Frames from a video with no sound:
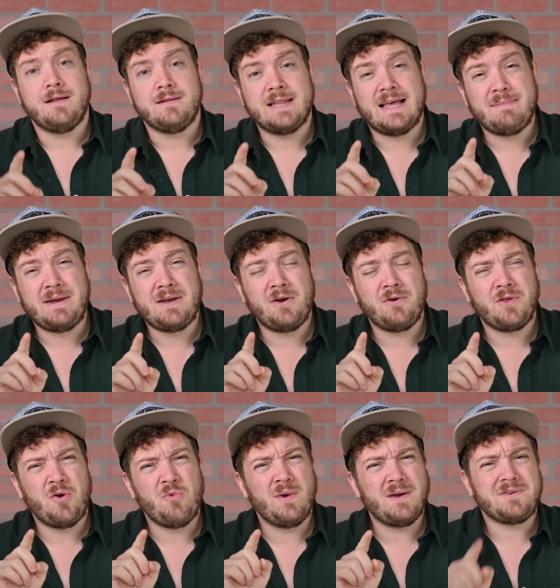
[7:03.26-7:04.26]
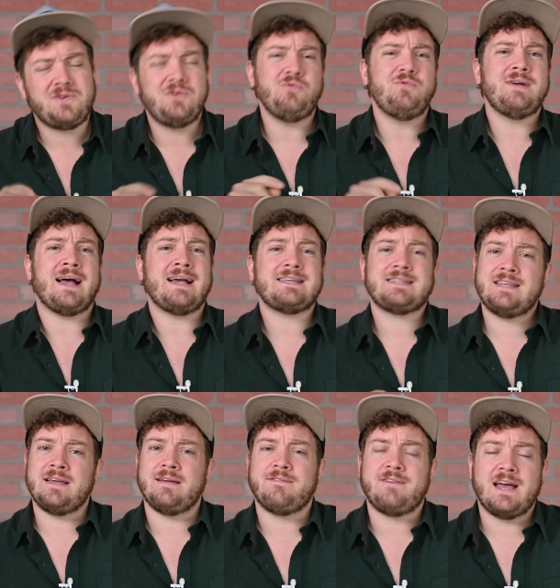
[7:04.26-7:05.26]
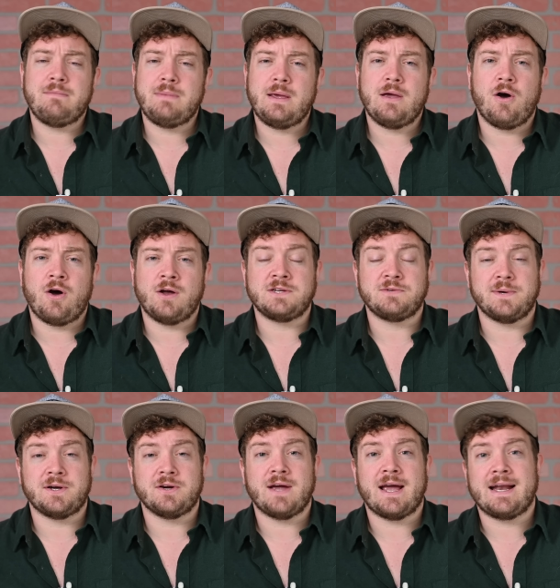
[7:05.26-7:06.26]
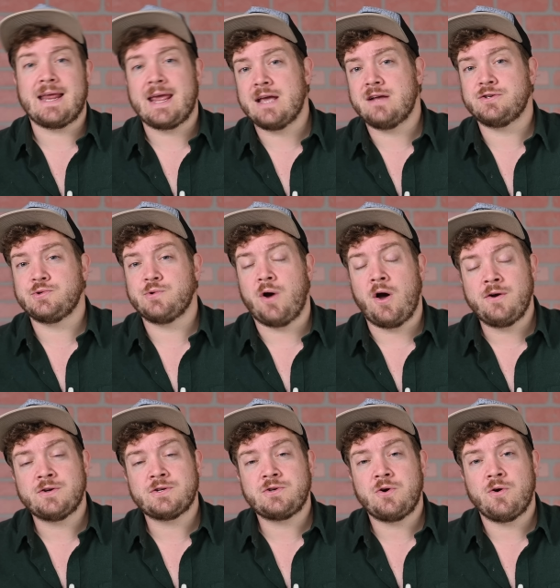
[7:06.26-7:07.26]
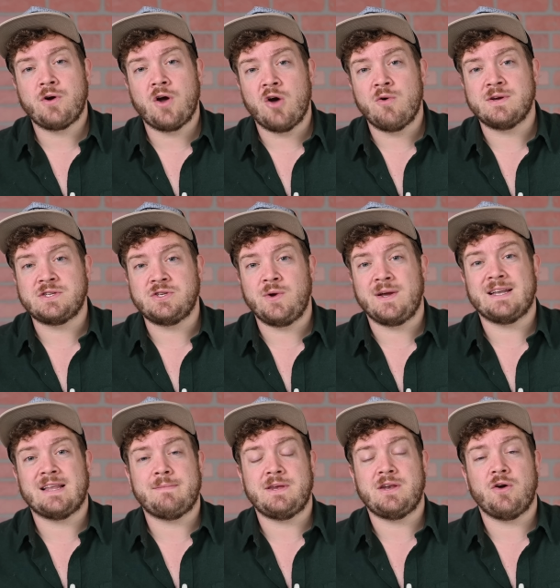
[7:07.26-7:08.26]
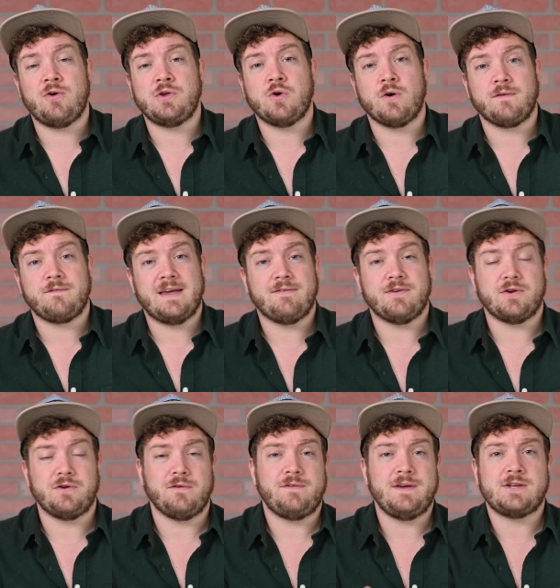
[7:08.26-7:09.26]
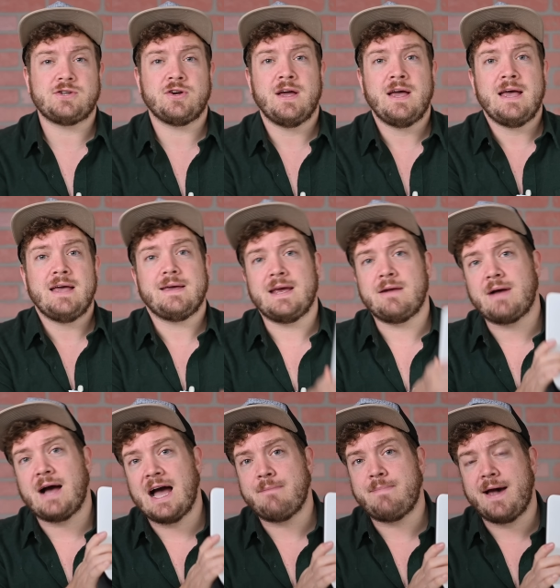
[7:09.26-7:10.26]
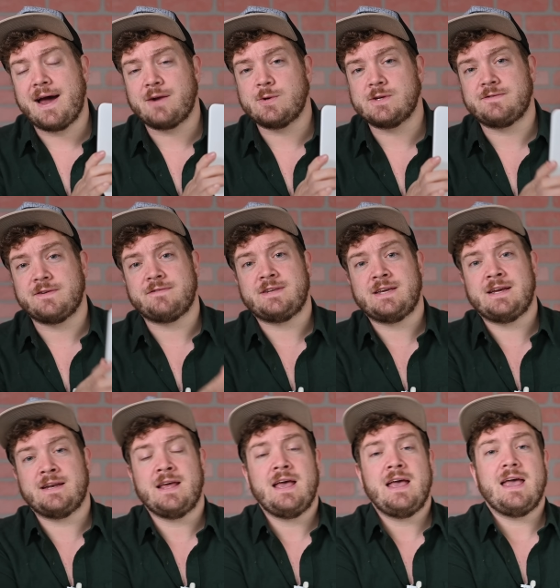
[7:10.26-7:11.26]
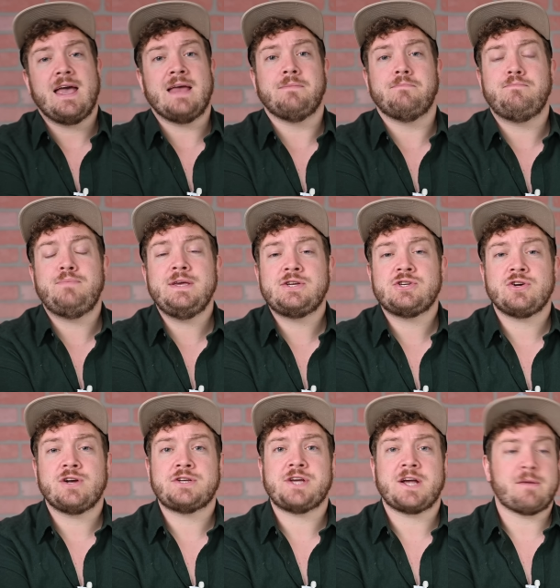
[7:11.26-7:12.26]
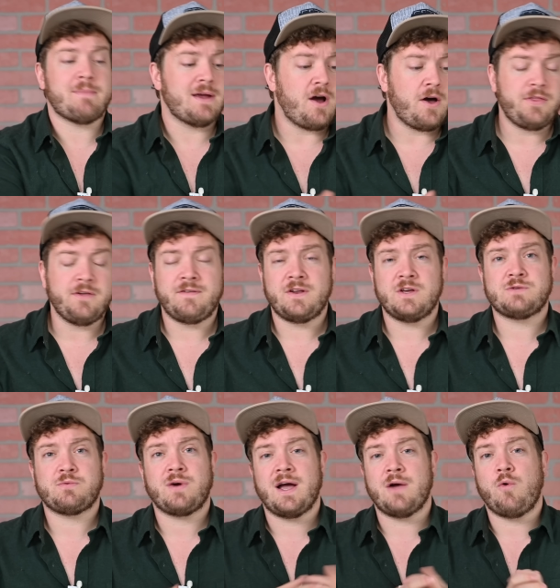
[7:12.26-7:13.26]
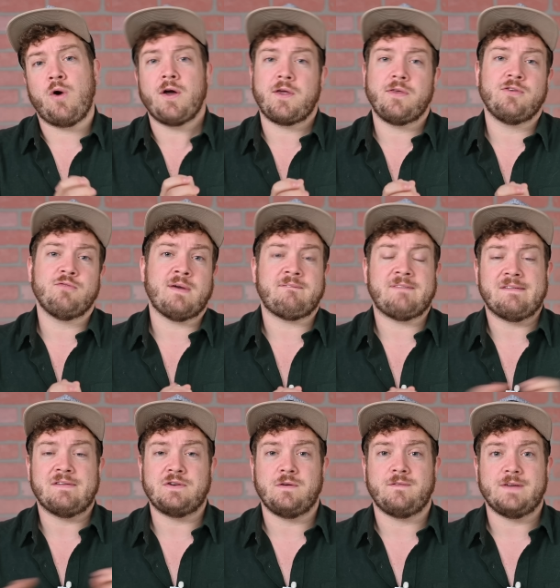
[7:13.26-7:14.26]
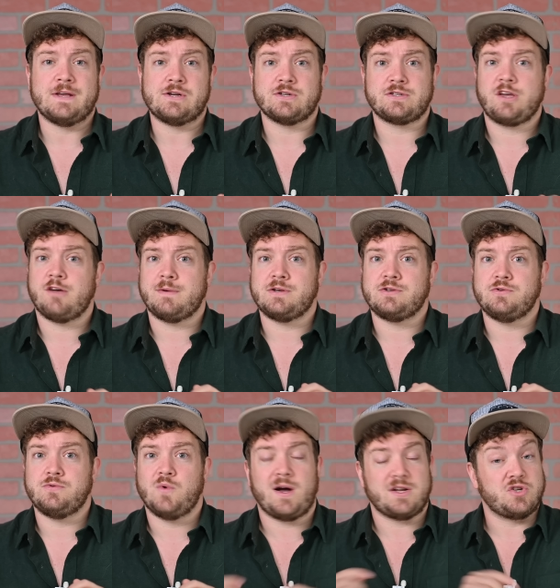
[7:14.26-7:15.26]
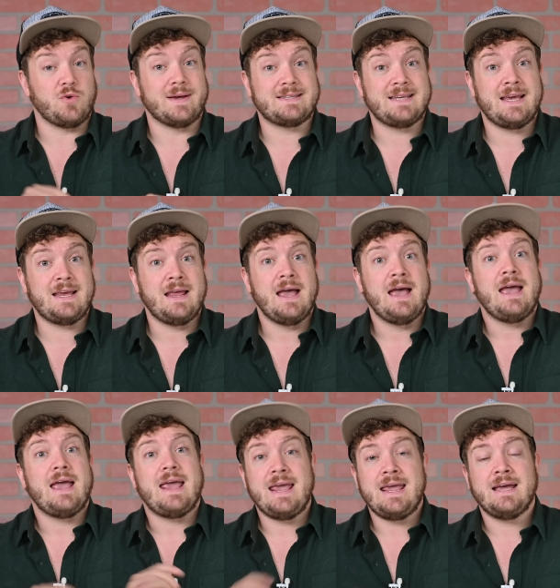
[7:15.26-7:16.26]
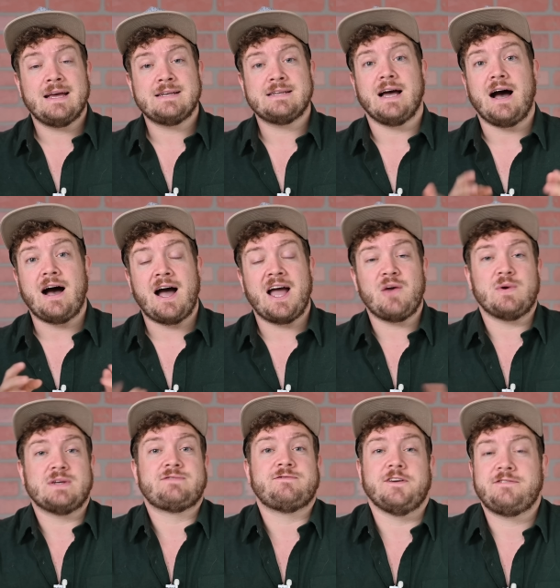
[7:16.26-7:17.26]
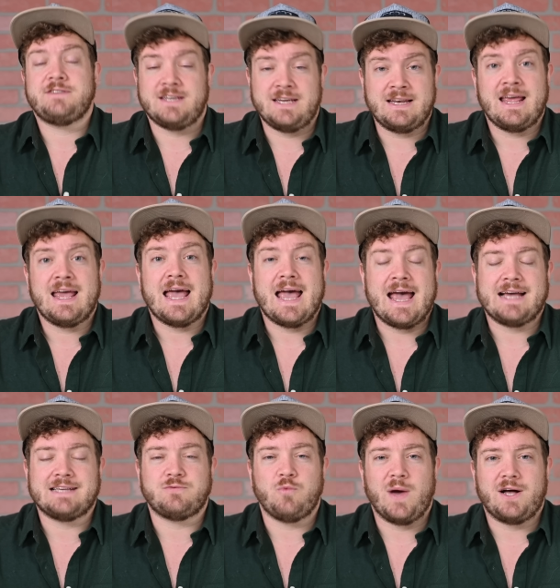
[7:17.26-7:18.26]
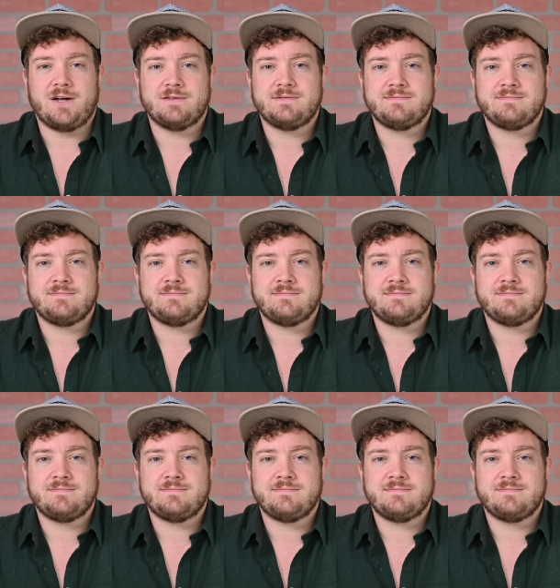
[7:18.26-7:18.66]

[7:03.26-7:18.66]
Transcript: Let me know though what you guys think. Find me on Twitter at Andrew underscore OSU and let me know your favorite new feature in iPadOS 15. And be sure to check out my other videos where I walk you through my favorite new features coming to WatchOS 8 and iOS 15 as well.